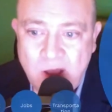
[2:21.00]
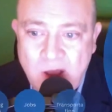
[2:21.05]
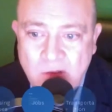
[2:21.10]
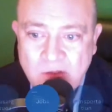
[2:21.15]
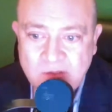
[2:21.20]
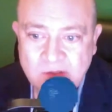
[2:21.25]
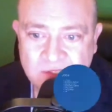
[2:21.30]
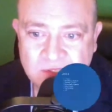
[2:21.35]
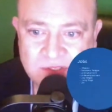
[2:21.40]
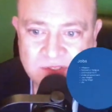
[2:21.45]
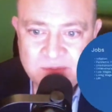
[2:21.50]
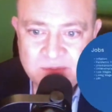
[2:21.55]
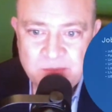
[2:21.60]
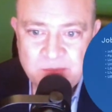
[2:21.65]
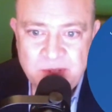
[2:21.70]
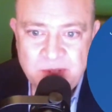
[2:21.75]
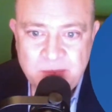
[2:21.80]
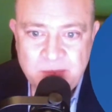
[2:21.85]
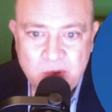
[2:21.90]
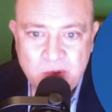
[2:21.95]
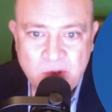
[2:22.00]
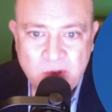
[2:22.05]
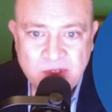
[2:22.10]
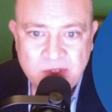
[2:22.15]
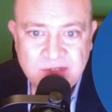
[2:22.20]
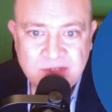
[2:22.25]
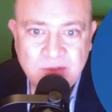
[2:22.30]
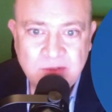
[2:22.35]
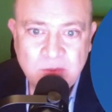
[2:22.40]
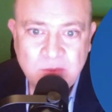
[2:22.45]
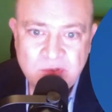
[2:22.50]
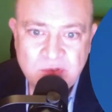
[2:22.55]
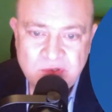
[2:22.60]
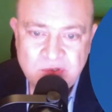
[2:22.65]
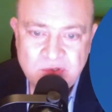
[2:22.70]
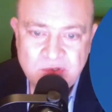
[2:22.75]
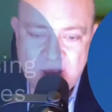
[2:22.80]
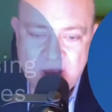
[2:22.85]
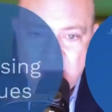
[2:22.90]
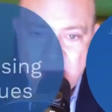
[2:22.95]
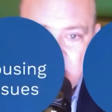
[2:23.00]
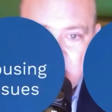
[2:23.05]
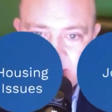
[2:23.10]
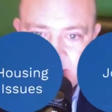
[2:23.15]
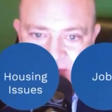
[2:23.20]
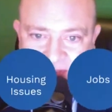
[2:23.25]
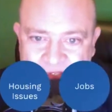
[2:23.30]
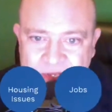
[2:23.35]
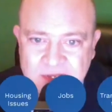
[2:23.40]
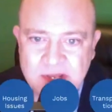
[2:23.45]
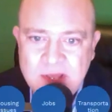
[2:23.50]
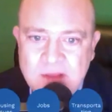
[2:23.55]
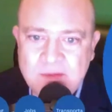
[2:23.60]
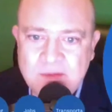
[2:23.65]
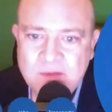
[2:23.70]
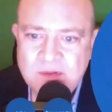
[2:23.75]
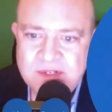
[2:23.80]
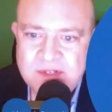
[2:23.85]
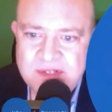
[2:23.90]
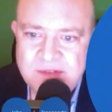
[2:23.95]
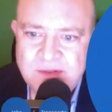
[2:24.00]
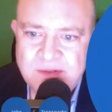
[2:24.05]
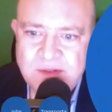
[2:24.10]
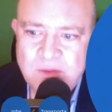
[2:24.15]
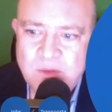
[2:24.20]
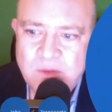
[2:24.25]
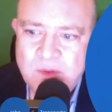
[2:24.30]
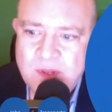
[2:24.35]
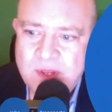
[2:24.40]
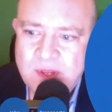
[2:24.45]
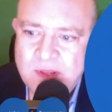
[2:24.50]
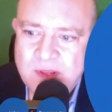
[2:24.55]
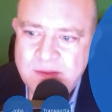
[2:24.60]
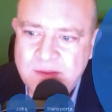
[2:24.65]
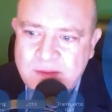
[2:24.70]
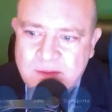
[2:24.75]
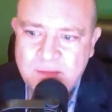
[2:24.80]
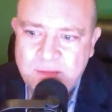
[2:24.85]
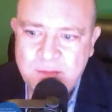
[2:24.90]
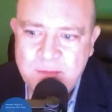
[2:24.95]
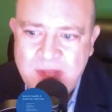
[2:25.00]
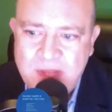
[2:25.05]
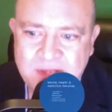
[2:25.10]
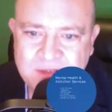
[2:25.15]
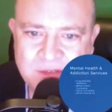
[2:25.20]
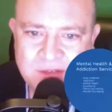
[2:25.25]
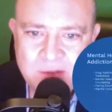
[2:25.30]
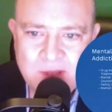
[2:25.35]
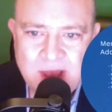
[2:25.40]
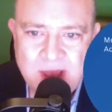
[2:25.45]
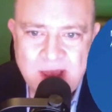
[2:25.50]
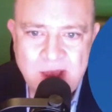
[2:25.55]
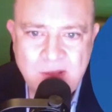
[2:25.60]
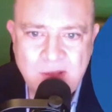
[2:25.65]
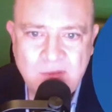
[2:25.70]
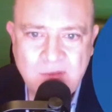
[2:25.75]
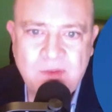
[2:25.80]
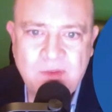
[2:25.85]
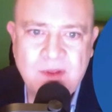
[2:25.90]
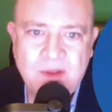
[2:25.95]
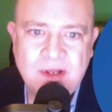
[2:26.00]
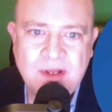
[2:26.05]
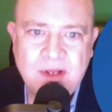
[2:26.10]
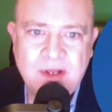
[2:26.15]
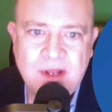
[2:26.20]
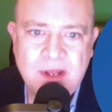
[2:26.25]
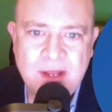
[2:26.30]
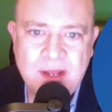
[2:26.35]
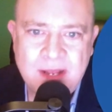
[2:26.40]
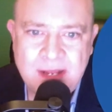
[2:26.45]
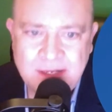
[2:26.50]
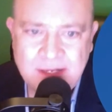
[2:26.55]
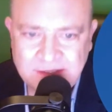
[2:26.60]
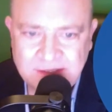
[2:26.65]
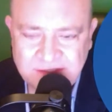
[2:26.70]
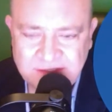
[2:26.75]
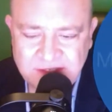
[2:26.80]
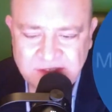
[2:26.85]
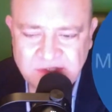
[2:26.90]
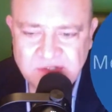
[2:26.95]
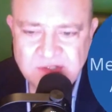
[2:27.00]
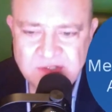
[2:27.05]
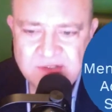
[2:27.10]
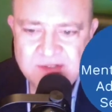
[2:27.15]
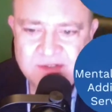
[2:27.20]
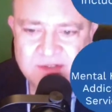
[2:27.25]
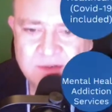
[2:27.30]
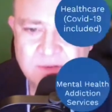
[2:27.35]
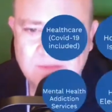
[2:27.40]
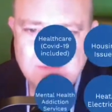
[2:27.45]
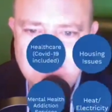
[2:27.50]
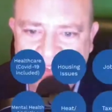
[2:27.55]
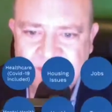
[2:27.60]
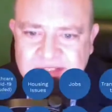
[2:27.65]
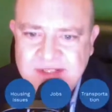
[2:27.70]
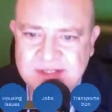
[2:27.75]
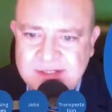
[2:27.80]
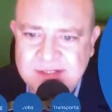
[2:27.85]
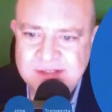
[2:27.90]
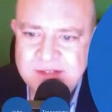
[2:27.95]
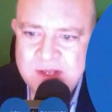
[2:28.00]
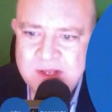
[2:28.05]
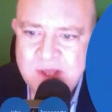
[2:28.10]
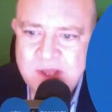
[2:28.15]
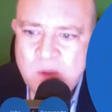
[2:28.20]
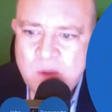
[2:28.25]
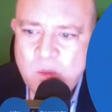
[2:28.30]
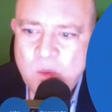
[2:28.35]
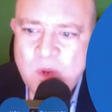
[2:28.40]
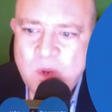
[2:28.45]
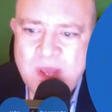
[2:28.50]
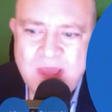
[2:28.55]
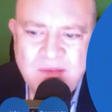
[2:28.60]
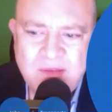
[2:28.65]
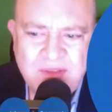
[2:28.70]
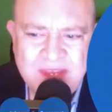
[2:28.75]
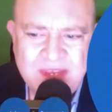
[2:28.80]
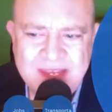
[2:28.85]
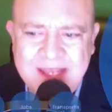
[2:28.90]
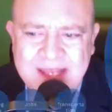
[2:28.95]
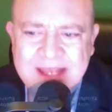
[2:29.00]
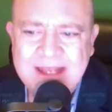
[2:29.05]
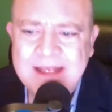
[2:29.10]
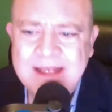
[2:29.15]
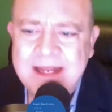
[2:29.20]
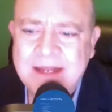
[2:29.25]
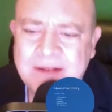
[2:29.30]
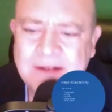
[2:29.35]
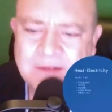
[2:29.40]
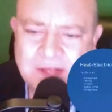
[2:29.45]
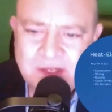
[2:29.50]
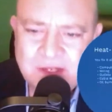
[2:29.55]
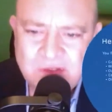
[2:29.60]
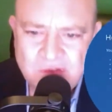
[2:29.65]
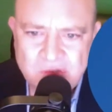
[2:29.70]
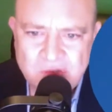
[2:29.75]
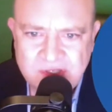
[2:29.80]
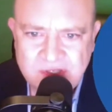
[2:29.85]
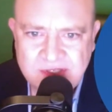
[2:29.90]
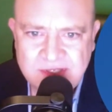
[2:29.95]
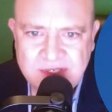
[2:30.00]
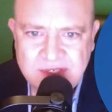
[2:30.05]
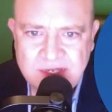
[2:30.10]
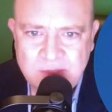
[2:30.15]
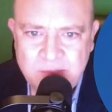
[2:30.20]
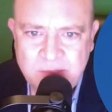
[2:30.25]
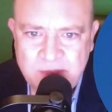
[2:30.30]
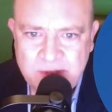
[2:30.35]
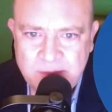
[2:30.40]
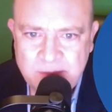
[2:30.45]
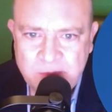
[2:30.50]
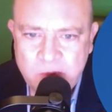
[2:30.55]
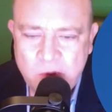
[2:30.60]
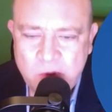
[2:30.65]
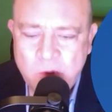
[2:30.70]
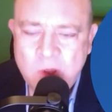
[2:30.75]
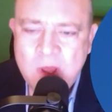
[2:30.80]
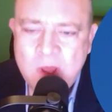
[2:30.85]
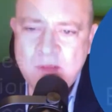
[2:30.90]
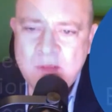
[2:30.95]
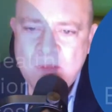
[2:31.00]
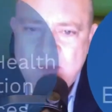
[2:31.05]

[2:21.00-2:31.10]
colleges, people are dealing with jobs. They're dealing with mental health and addiction services. We have heat and electricity people